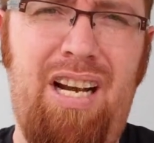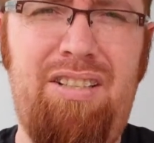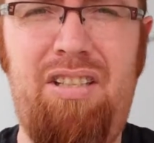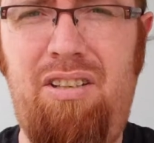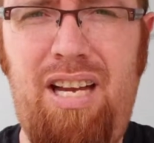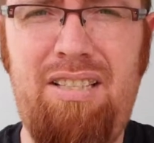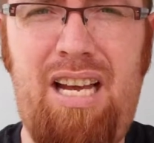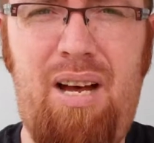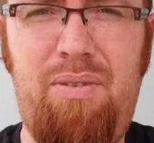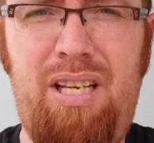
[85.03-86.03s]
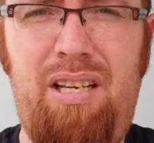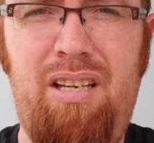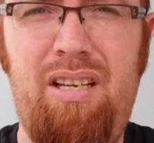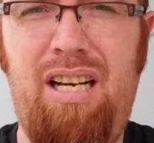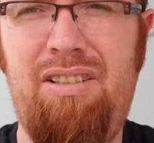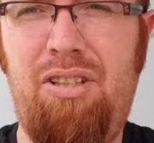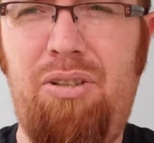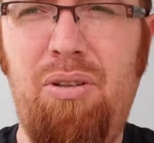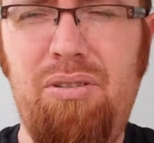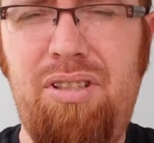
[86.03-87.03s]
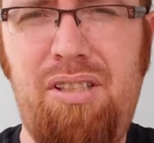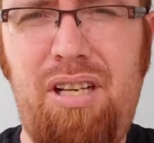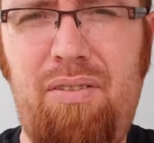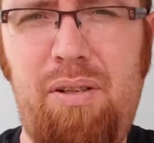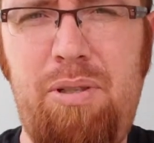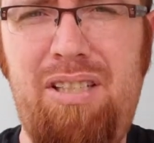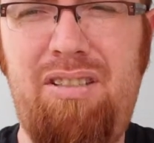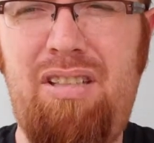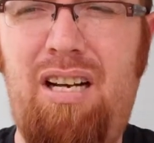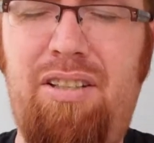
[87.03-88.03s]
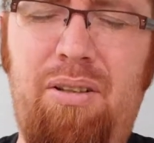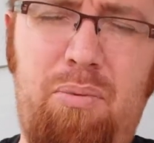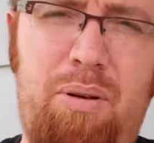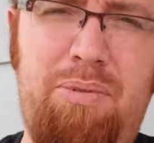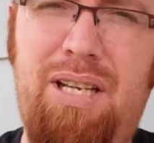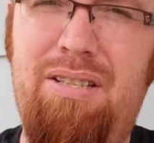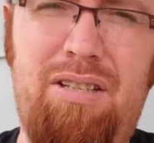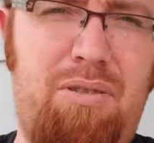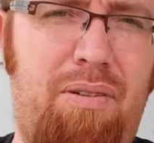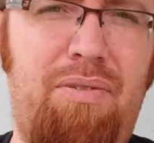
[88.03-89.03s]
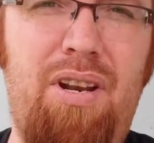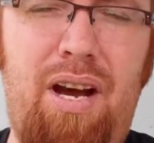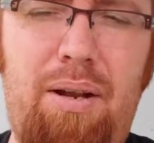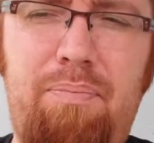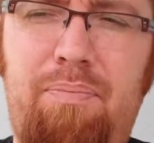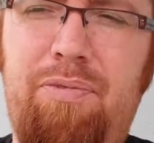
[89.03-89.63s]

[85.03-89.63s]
I said, do you guys have any? I said, Google says you have limited stock. Your own website says you have none.